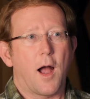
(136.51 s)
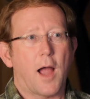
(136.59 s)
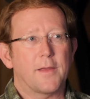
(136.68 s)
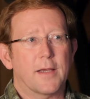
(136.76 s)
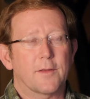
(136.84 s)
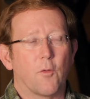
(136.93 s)

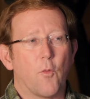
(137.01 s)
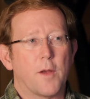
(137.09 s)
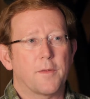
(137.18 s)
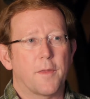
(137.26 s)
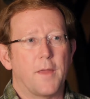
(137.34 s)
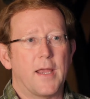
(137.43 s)
I think the
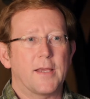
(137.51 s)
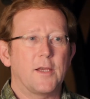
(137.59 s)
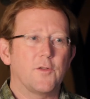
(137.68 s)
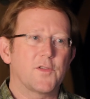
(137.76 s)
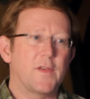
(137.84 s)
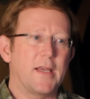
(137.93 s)
one thing
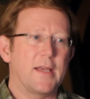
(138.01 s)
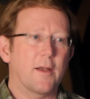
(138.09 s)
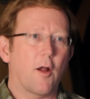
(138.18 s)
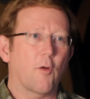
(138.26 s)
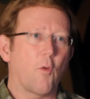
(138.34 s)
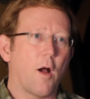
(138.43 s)
you see
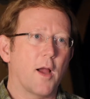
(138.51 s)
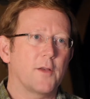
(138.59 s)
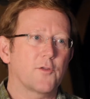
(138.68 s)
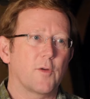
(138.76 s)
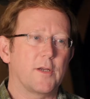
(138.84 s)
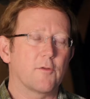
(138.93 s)
in our
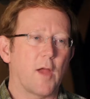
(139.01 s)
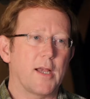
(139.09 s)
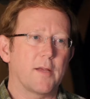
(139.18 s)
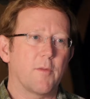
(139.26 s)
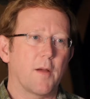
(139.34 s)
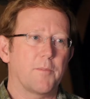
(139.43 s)
wines when you
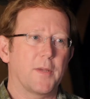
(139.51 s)
line them up